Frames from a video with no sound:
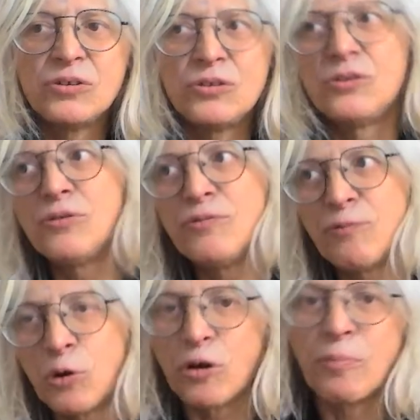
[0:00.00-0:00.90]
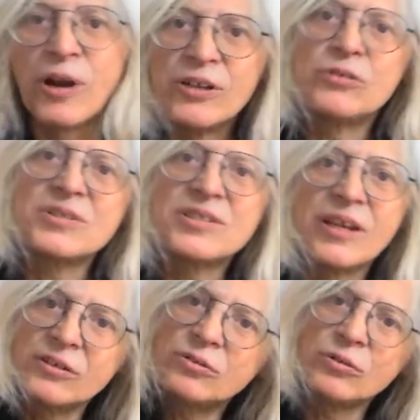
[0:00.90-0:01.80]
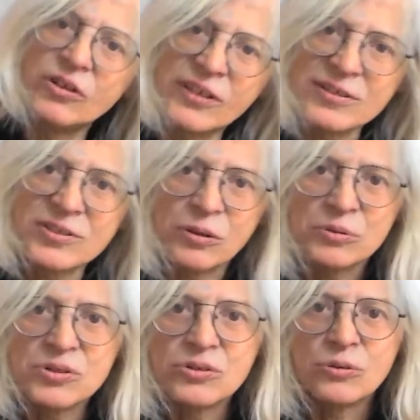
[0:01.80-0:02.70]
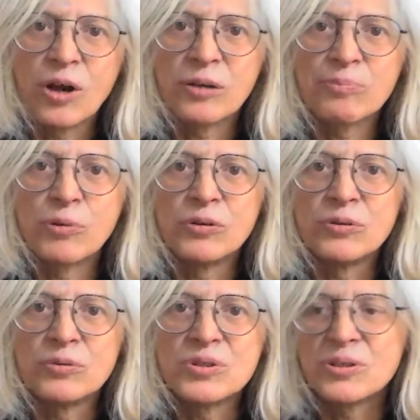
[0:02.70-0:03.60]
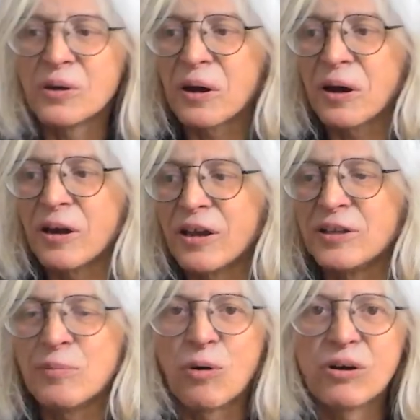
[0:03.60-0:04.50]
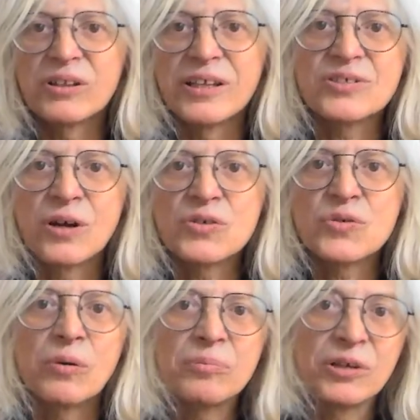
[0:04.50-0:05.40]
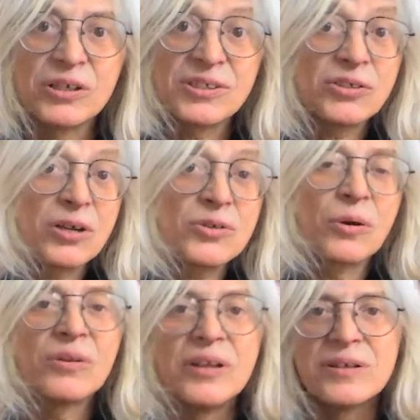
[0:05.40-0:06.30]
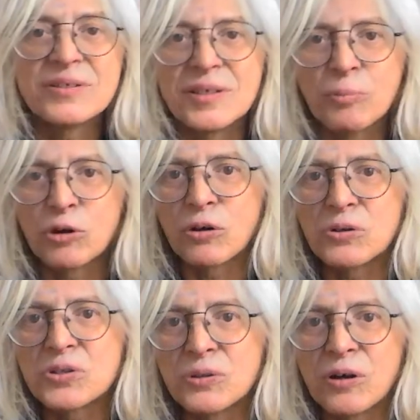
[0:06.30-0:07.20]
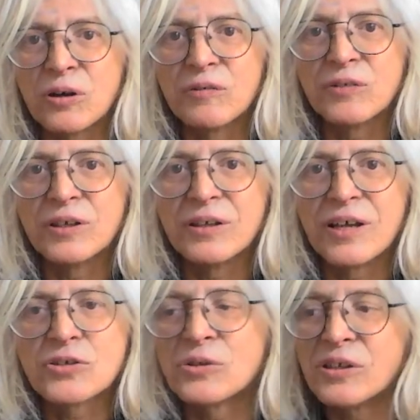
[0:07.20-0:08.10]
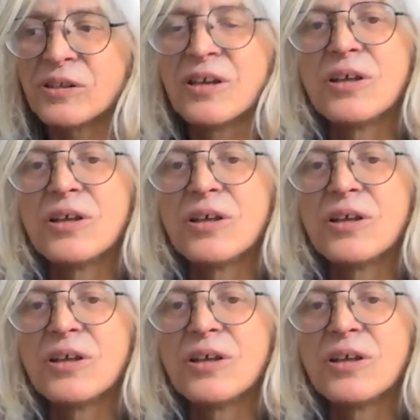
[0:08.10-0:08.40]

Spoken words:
for your brain to say to the testicles, do not produce any more testosterone, because testosterone is a precursor of the estrogen.